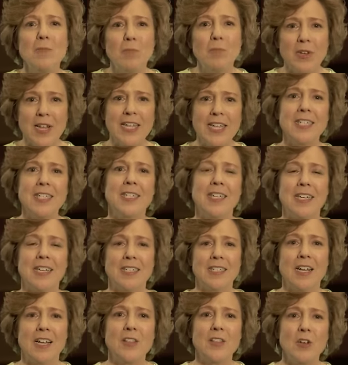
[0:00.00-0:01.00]

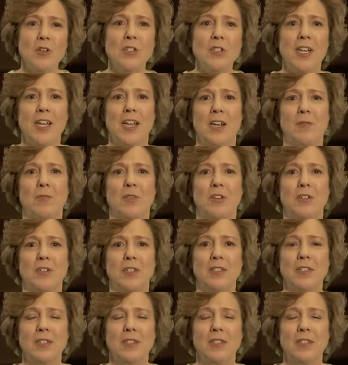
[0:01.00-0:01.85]
blessings on those hammers.